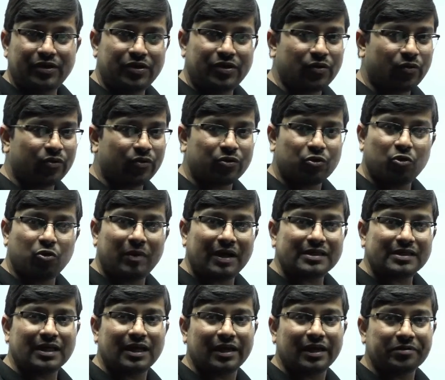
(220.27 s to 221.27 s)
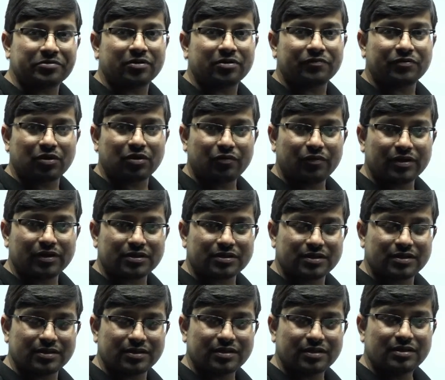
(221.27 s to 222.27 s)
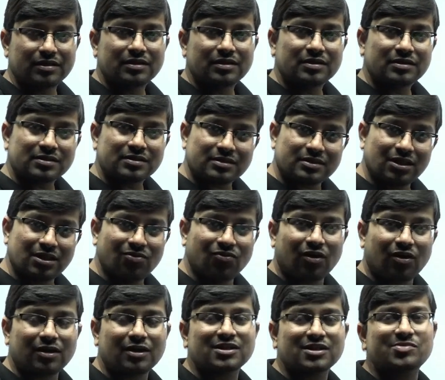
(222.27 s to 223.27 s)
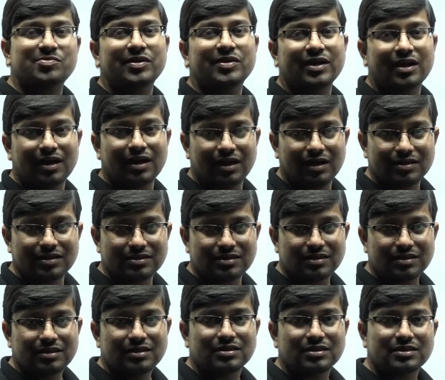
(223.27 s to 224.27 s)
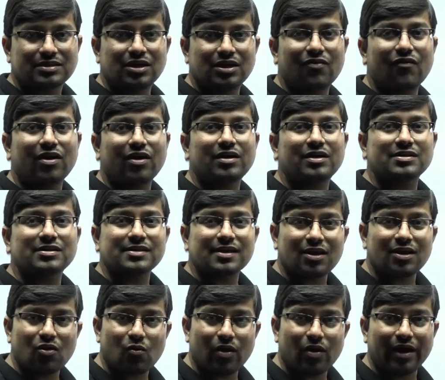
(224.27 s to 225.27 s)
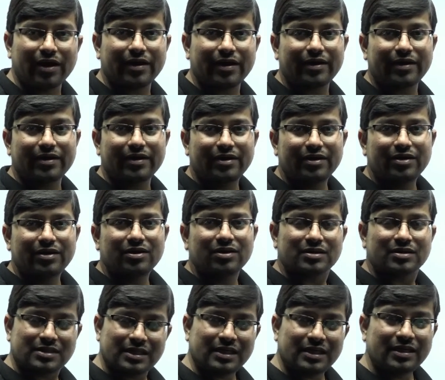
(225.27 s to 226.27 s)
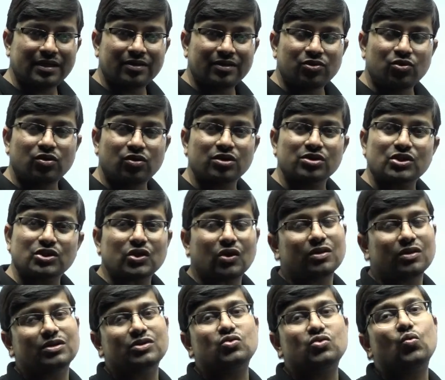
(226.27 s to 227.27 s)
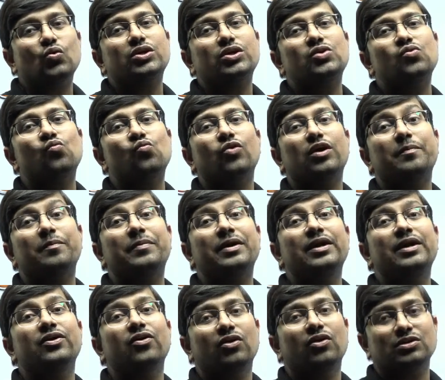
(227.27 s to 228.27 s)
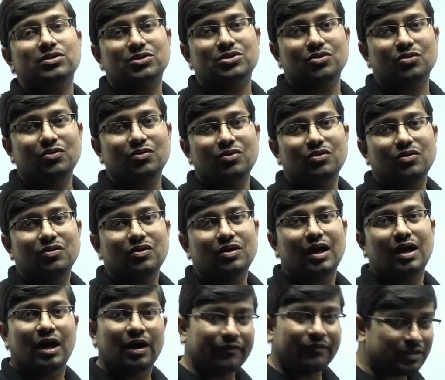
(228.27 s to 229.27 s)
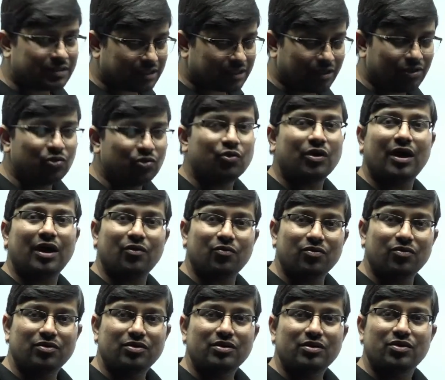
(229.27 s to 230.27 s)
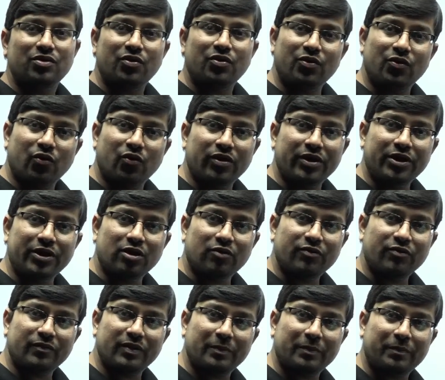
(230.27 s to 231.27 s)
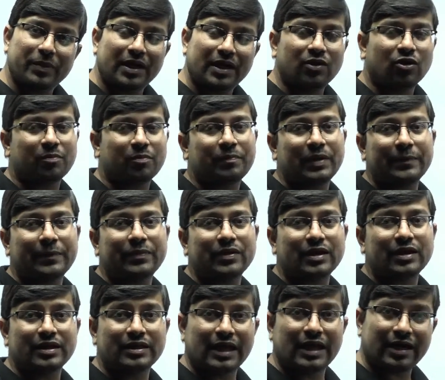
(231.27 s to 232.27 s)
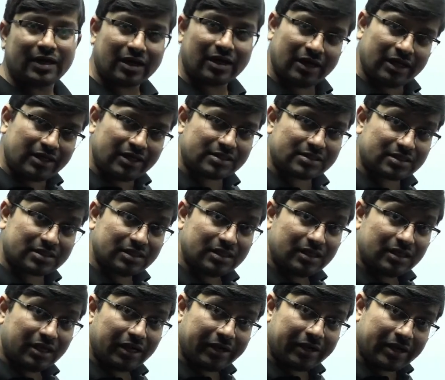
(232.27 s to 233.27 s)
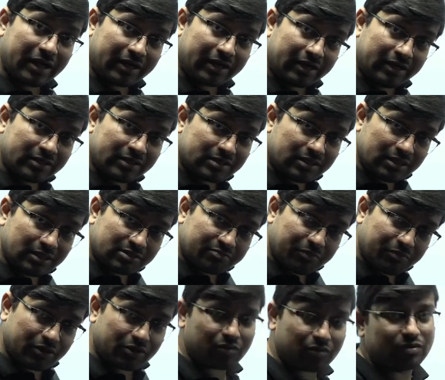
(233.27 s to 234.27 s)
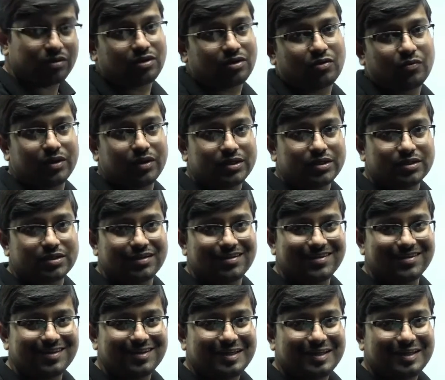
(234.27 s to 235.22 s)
Don't go by the length of the question. See what is being asked. See what is required. See, you can solve this question verbally also. I will tell you how. No need of even pen or paper in at least this particular question.